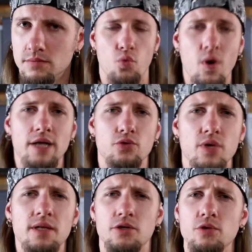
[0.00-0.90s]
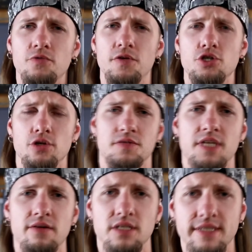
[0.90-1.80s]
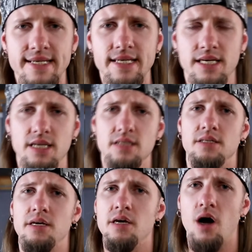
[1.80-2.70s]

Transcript: One real cool feature of 70D is the